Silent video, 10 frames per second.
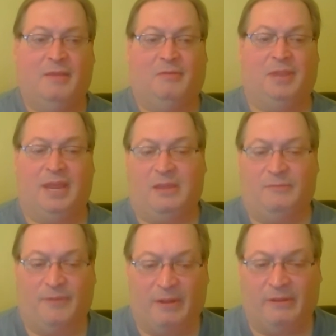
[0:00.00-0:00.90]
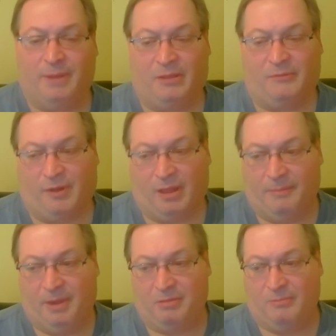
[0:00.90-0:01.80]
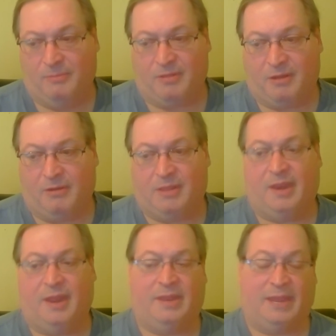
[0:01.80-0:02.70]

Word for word: So thank you very much for coming to Zoom with Czarny today.